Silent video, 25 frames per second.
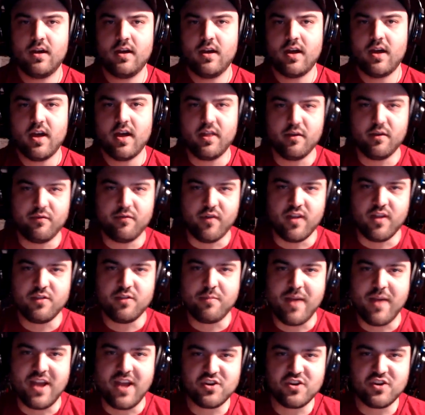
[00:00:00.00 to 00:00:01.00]
Hello, friends.
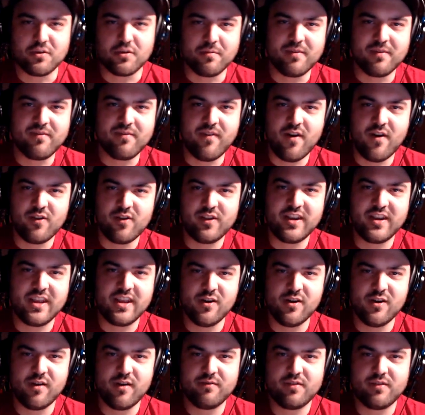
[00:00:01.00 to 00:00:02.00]
Patrick McFarland
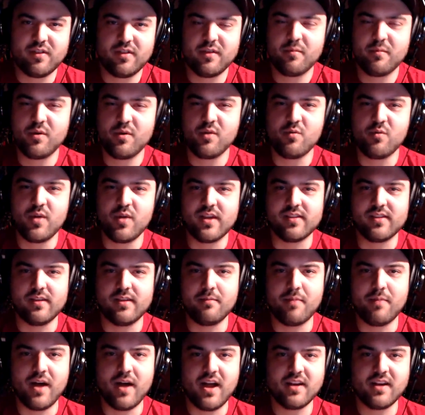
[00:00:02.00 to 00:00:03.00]
here of the Liberty Weekly
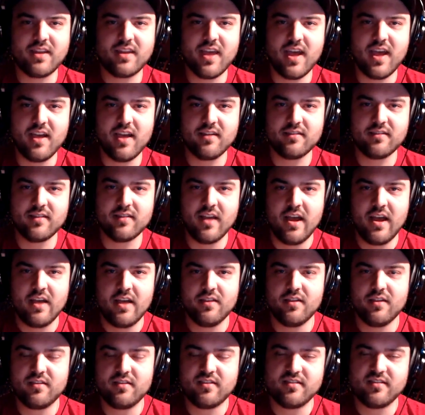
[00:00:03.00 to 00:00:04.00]
podcast.
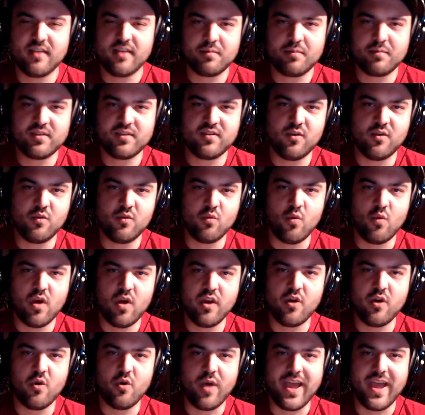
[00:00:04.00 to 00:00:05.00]
This is episode
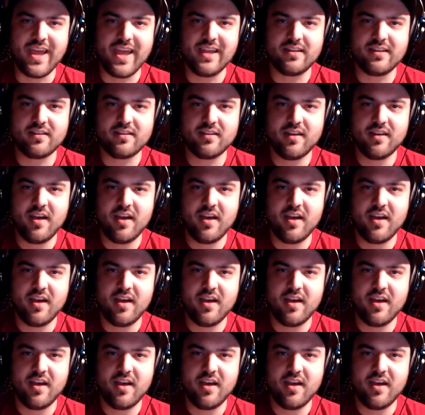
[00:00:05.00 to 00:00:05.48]
108,